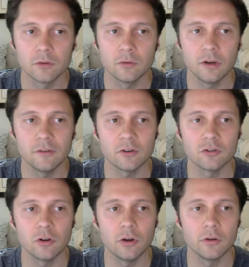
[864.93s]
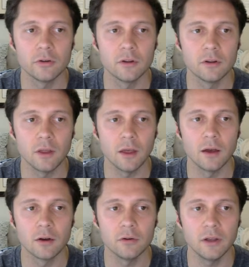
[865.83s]
Create a function called
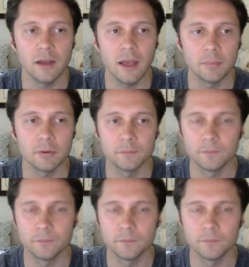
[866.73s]
create app.